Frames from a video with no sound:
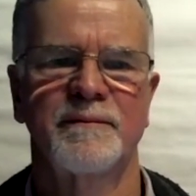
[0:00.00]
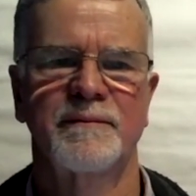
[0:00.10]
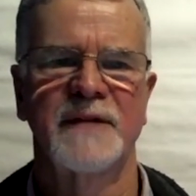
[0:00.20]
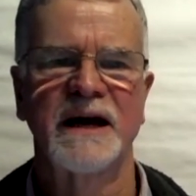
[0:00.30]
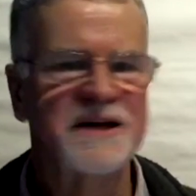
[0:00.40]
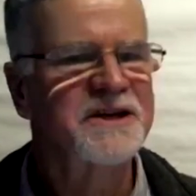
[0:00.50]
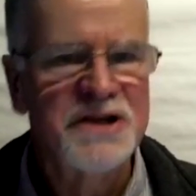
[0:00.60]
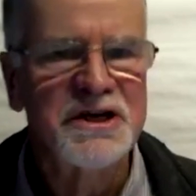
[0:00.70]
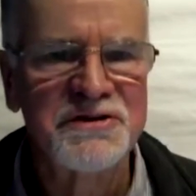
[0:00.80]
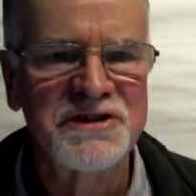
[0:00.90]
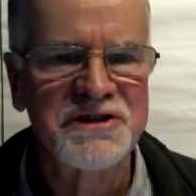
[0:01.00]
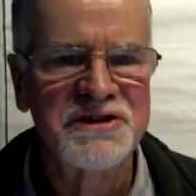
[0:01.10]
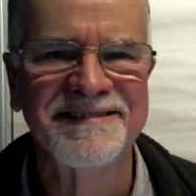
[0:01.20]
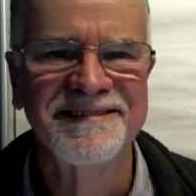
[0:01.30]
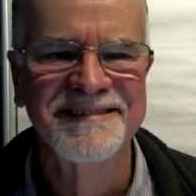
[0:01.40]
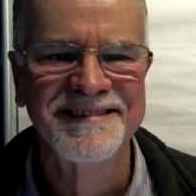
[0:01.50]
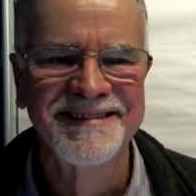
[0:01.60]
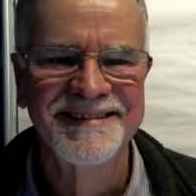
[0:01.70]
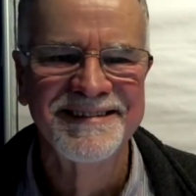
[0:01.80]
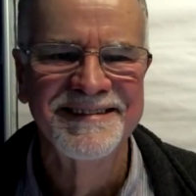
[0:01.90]
And I didn't used to do that.
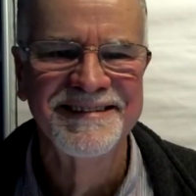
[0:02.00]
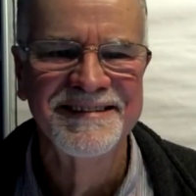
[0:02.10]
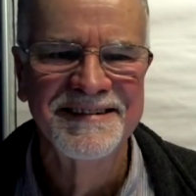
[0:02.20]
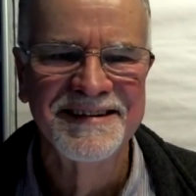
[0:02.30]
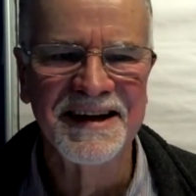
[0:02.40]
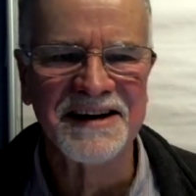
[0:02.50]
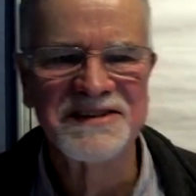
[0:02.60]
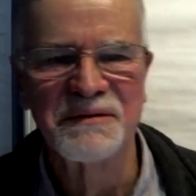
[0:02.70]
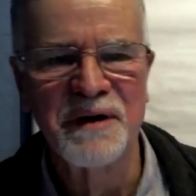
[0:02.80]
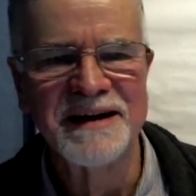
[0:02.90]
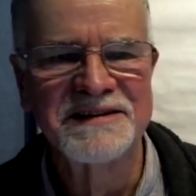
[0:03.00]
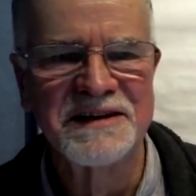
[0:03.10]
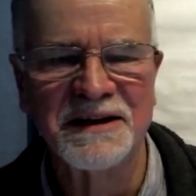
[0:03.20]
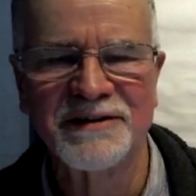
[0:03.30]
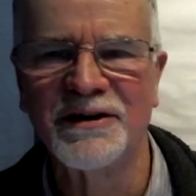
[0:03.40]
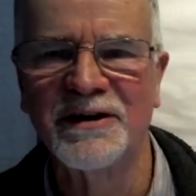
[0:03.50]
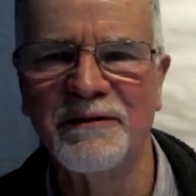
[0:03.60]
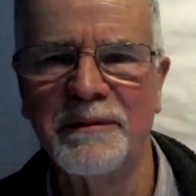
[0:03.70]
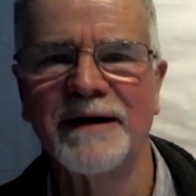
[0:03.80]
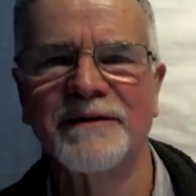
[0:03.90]
I used to wait till sort of
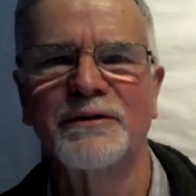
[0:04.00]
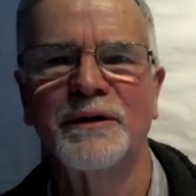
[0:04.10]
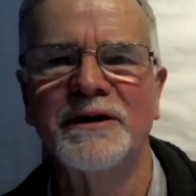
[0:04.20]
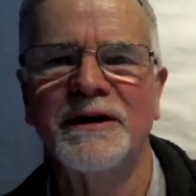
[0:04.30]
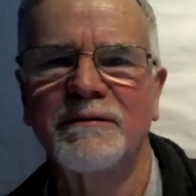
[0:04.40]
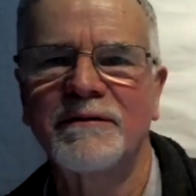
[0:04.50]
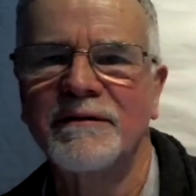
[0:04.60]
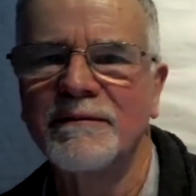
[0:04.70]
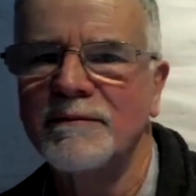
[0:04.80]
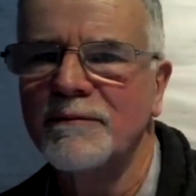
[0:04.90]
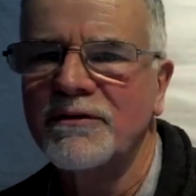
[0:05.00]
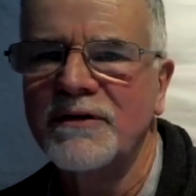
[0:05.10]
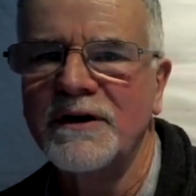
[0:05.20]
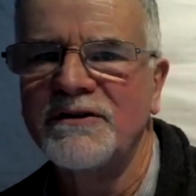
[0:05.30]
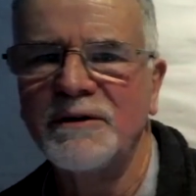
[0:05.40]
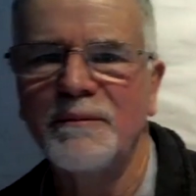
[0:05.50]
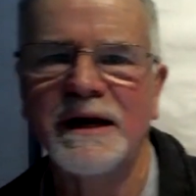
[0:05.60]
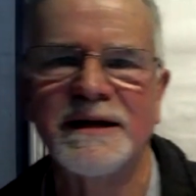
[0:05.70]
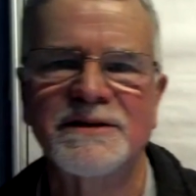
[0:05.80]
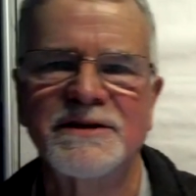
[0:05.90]
about 20, 30
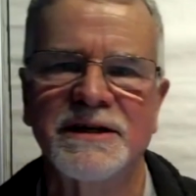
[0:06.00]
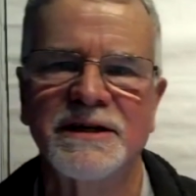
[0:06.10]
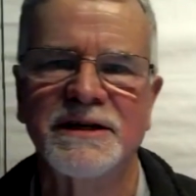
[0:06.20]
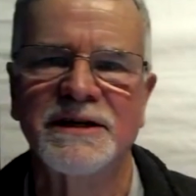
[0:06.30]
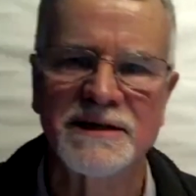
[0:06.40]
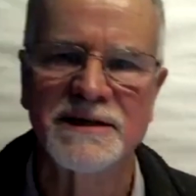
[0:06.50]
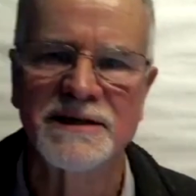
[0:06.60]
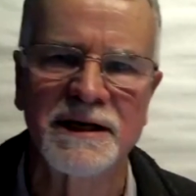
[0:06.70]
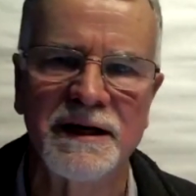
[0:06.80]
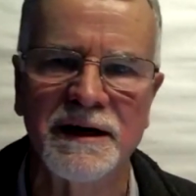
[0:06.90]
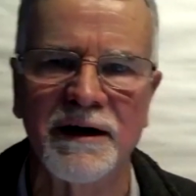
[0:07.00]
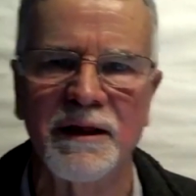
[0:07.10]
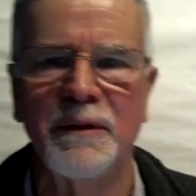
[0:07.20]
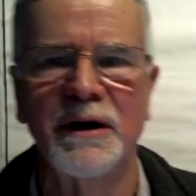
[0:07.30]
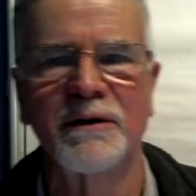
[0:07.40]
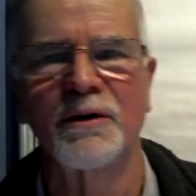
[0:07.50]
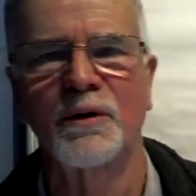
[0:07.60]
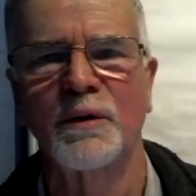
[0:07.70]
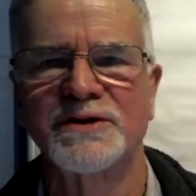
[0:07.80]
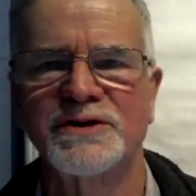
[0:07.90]
minutes and then ask, the miracle
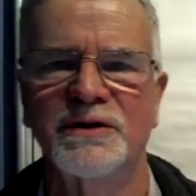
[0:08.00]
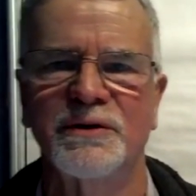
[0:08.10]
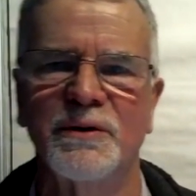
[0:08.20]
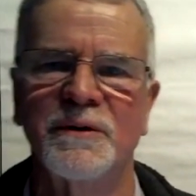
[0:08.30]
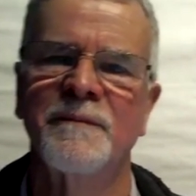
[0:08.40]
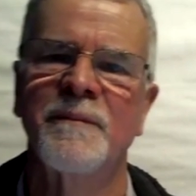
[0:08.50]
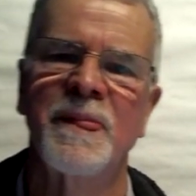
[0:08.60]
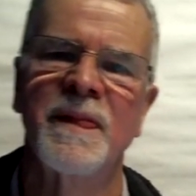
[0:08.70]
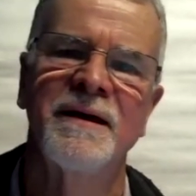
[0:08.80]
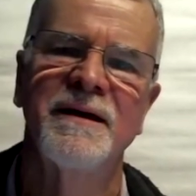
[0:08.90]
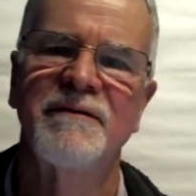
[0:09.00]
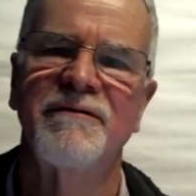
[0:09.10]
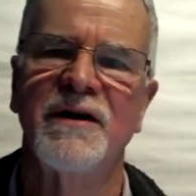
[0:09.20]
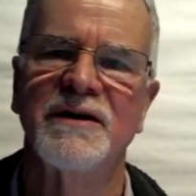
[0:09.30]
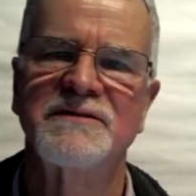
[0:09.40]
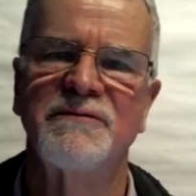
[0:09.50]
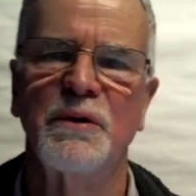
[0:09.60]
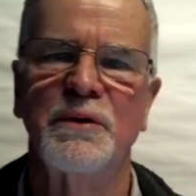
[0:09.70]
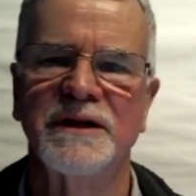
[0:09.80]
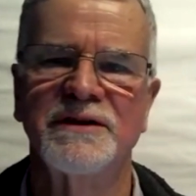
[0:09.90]
question, or fast
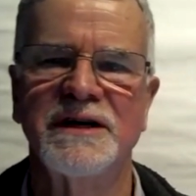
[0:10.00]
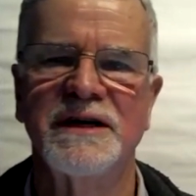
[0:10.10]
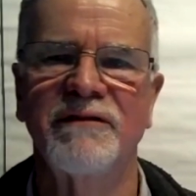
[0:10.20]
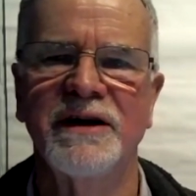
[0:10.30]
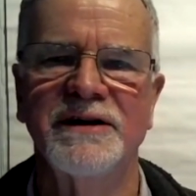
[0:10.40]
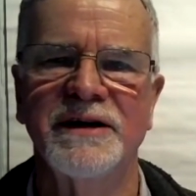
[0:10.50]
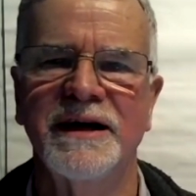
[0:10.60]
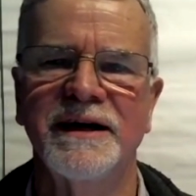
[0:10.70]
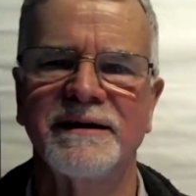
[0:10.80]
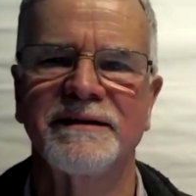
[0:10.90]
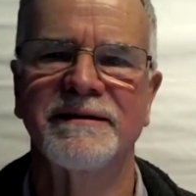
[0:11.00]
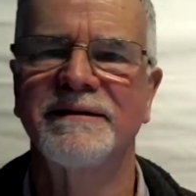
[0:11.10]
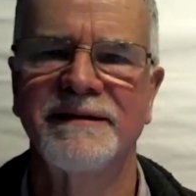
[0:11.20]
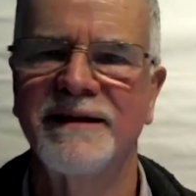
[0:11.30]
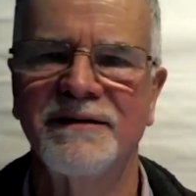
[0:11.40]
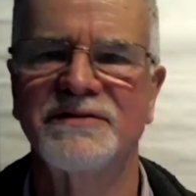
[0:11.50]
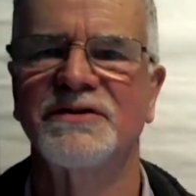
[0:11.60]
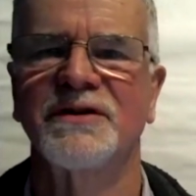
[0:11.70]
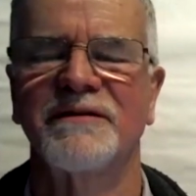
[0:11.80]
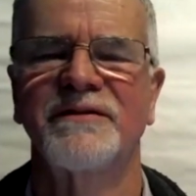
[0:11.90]
forwarding the DVD and those
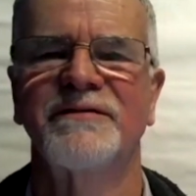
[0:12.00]
sort of,